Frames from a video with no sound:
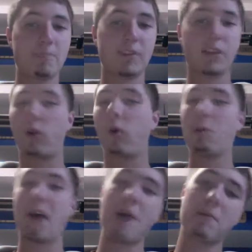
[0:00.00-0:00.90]
the whole
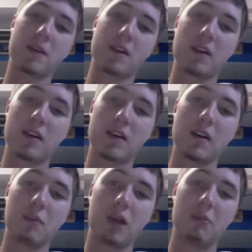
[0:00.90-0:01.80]
map,
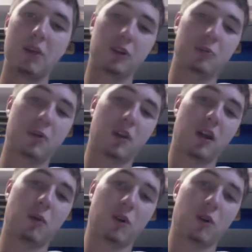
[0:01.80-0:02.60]
but I'd be able to put a lot more